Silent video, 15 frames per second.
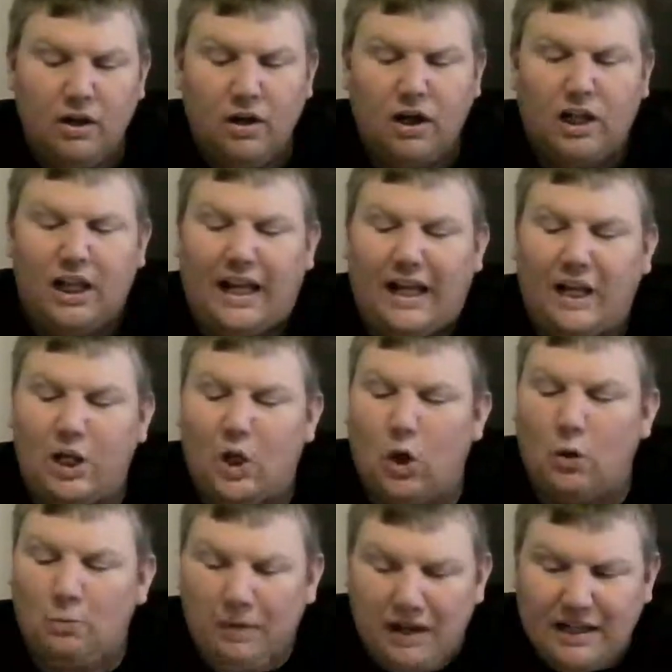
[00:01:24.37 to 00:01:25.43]
Clayton
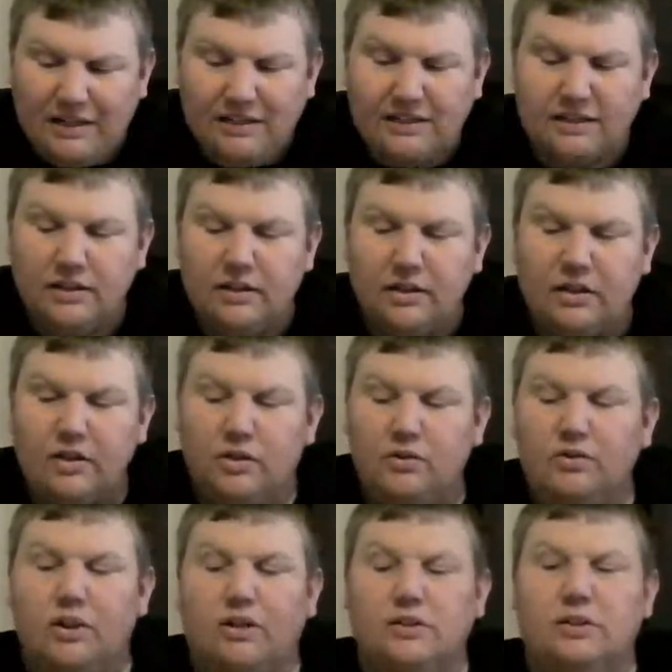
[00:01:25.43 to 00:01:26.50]
Lopez,
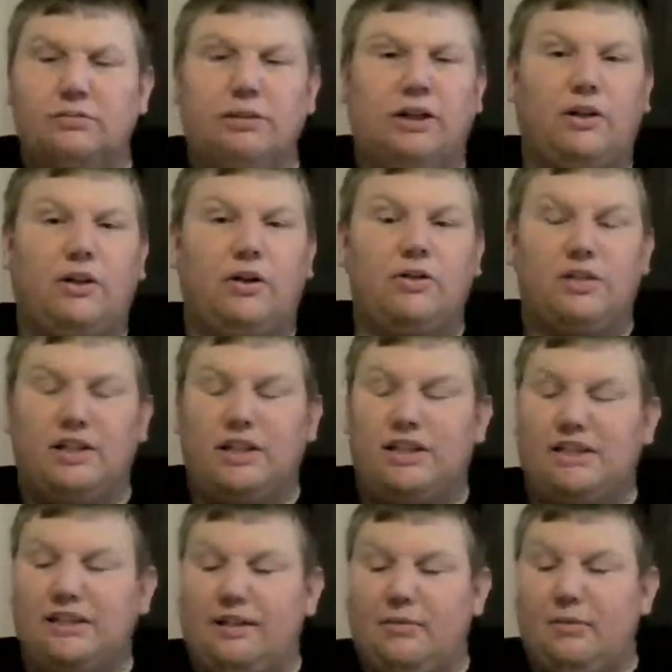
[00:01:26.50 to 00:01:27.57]
who's also been a coach in N
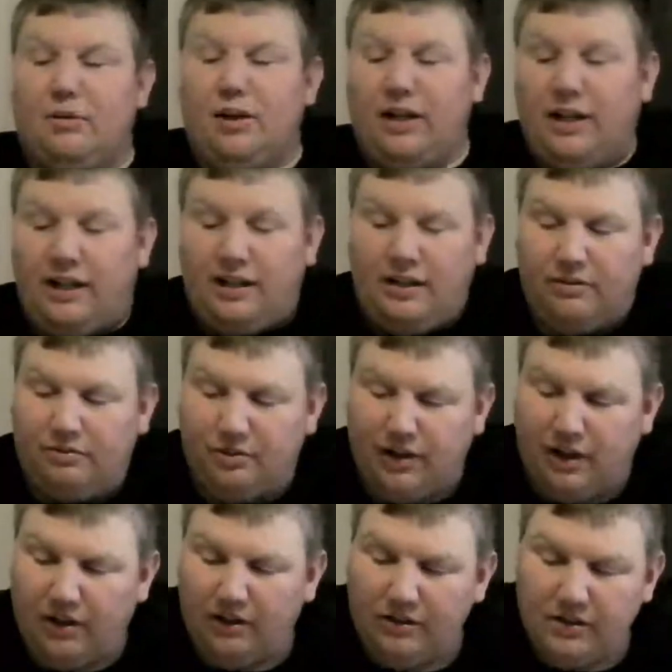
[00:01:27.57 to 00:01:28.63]
C double A and N F
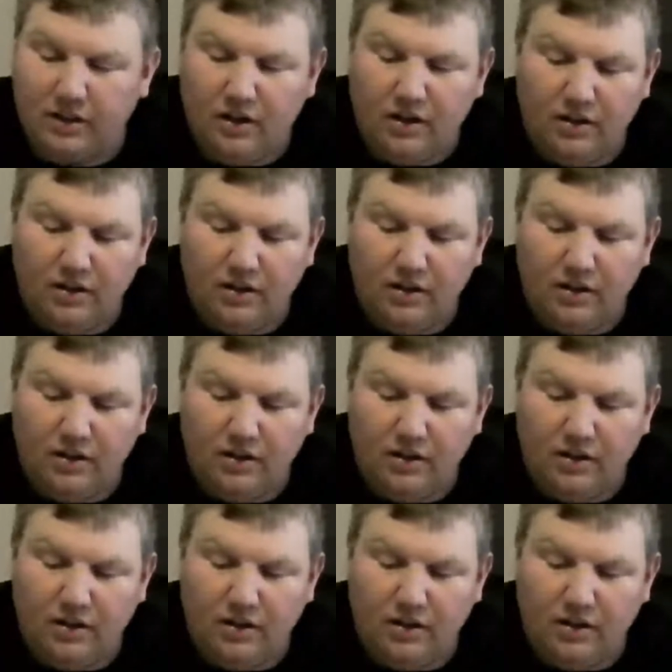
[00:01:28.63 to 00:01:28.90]
L.